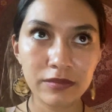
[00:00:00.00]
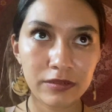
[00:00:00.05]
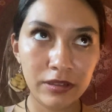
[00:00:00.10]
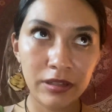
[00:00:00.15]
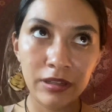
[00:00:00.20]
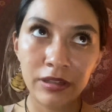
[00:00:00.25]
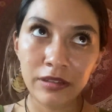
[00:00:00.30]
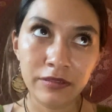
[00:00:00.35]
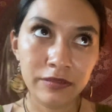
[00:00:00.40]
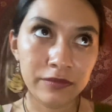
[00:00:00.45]

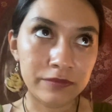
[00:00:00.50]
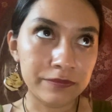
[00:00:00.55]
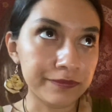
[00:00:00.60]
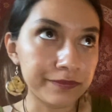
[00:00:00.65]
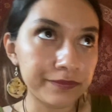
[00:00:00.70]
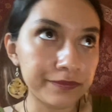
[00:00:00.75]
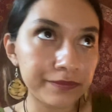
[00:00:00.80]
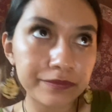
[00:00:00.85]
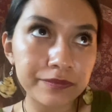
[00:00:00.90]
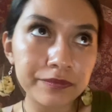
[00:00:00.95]
in
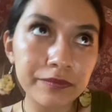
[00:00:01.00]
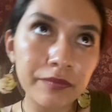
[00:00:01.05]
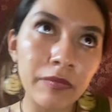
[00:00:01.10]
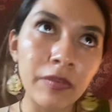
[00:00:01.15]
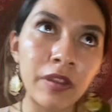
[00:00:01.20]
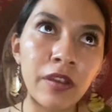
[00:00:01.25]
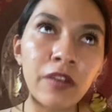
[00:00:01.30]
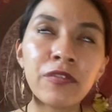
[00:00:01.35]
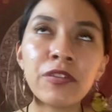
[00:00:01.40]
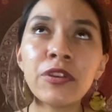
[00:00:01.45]

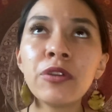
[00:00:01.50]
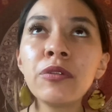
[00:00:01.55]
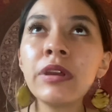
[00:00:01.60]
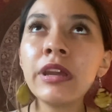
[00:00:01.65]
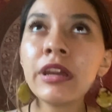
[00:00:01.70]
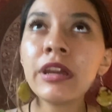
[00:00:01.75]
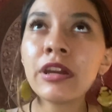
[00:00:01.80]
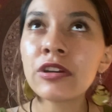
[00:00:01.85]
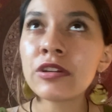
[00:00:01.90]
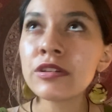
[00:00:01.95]
a few
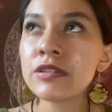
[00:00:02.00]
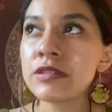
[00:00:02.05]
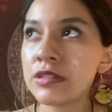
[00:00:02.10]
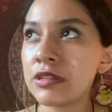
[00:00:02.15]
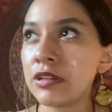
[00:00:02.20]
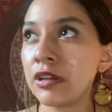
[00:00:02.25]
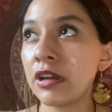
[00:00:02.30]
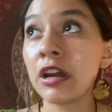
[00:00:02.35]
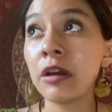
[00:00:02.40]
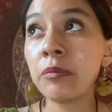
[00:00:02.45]
years, in
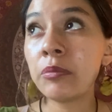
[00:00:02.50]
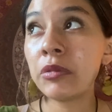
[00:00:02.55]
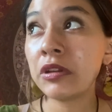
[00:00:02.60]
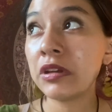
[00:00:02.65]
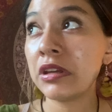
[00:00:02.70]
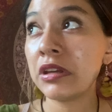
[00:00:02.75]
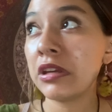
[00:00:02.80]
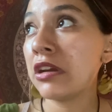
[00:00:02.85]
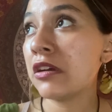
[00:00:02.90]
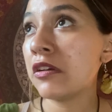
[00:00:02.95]
a couple of
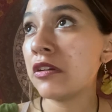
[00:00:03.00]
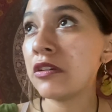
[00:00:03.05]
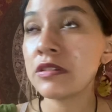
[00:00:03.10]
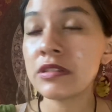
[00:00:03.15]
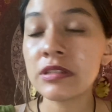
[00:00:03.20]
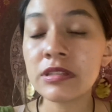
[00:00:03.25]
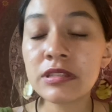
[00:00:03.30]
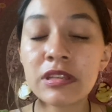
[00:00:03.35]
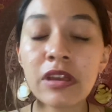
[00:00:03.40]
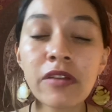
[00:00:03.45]
years,
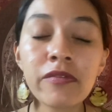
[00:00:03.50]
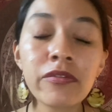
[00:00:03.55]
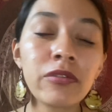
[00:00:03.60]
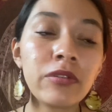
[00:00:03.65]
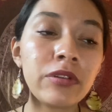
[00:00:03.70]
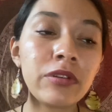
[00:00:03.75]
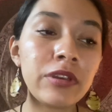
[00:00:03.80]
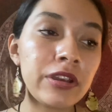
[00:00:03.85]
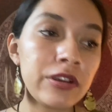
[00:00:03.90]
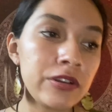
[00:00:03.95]
in several
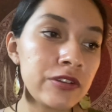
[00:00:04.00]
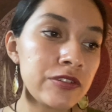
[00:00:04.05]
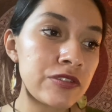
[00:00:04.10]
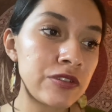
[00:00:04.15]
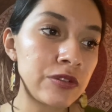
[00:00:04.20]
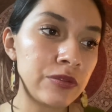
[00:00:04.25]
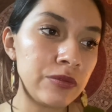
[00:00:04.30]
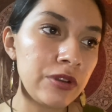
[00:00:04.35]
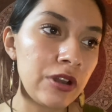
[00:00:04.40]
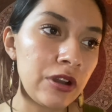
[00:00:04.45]
years,
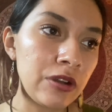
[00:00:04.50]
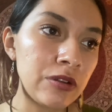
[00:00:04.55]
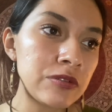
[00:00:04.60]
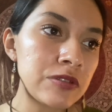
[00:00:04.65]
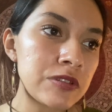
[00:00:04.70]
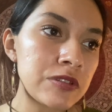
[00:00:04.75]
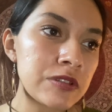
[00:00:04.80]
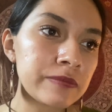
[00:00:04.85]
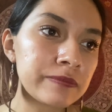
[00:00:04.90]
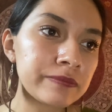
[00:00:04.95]
who
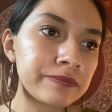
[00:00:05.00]
knows?